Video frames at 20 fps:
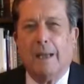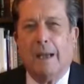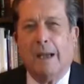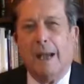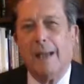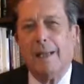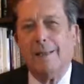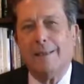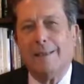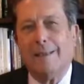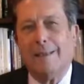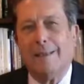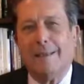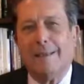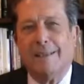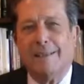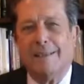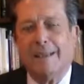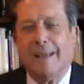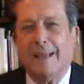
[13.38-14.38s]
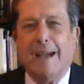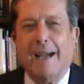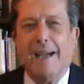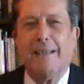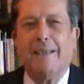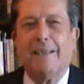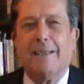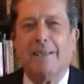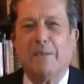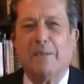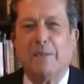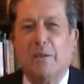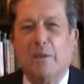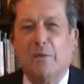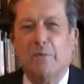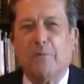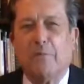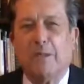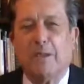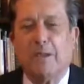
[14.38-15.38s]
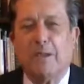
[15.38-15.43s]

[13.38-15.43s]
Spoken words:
under the guidance of